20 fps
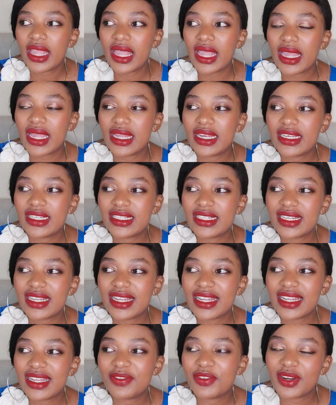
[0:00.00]
and
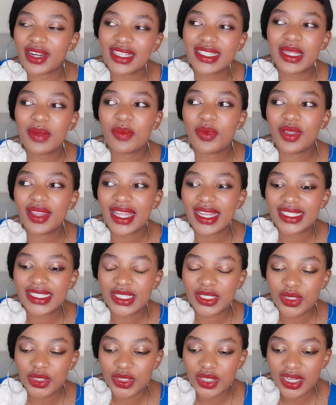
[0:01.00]
for example, in that
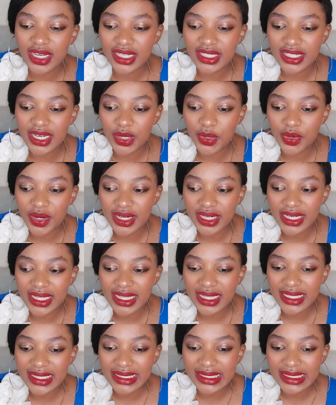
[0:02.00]
situation in January,